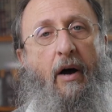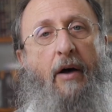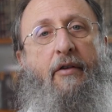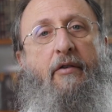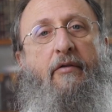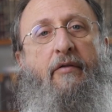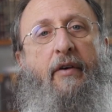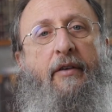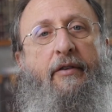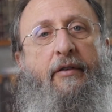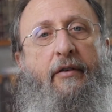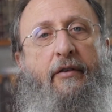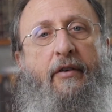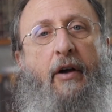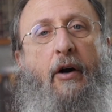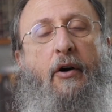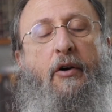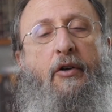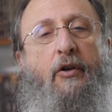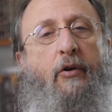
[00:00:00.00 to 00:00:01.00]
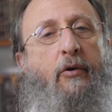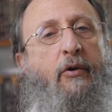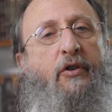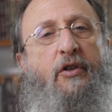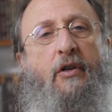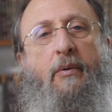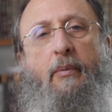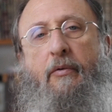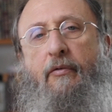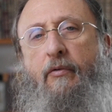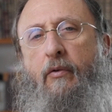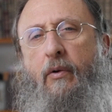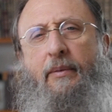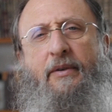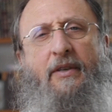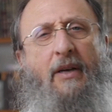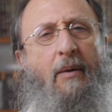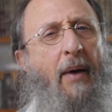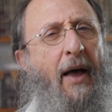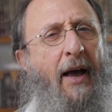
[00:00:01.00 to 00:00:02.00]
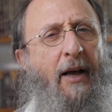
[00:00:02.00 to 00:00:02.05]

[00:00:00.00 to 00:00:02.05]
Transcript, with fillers: other vessels are used to perform some